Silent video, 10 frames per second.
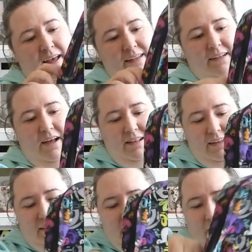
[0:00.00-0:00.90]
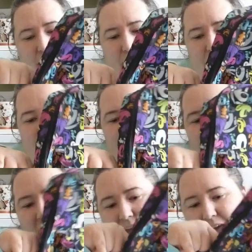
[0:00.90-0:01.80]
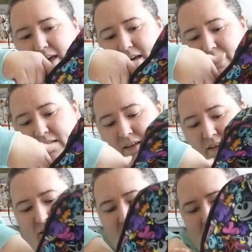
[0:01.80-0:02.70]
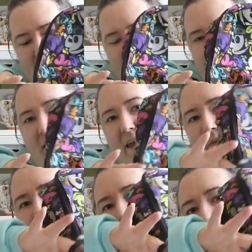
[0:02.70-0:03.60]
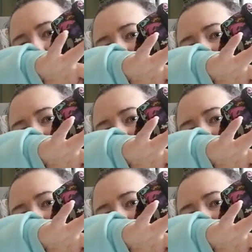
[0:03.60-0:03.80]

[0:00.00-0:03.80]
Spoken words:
It's got a little bit here where you can keep your